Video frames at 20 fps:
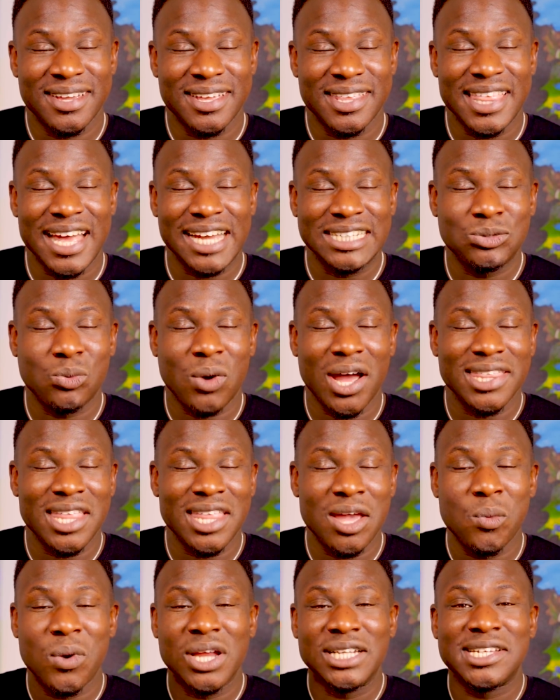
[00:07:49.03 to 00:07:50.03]
That's why
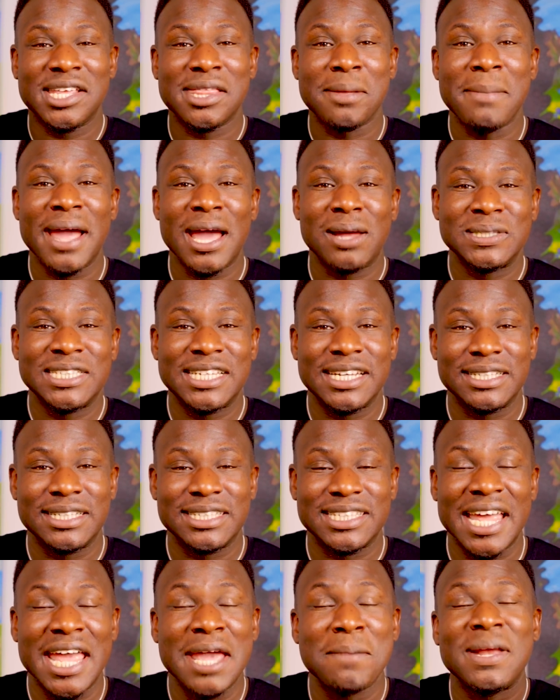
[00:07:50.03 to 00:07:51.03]
they went to the mountains,
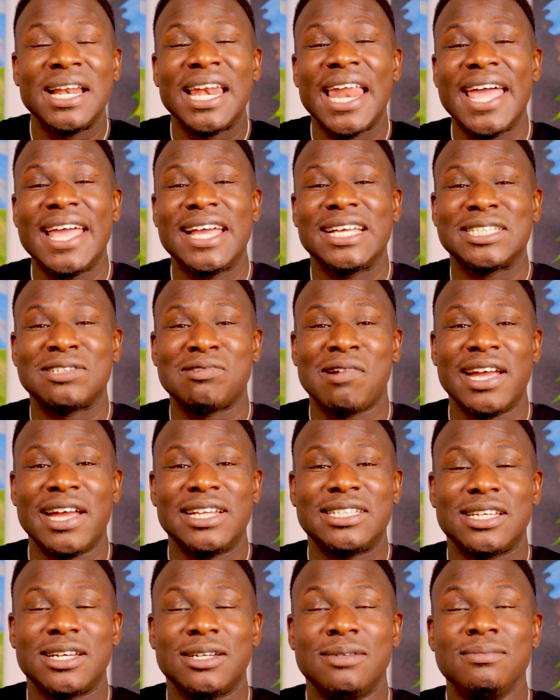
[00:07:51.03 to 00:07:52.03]
the Himalayas,
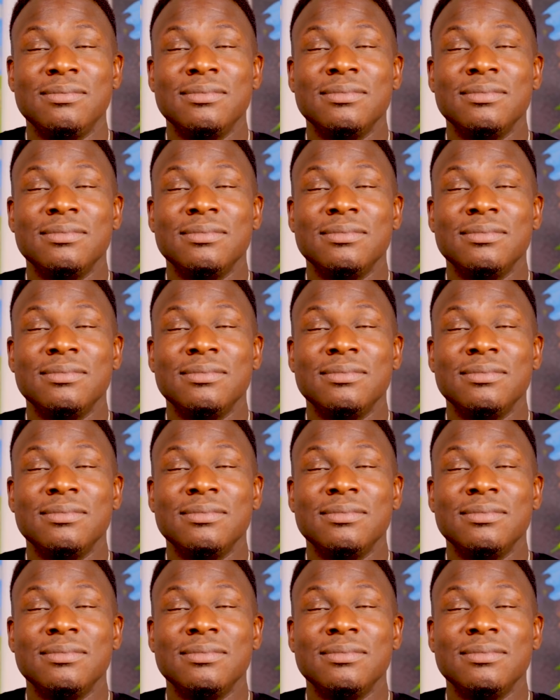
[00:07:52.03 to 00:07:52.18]
right? To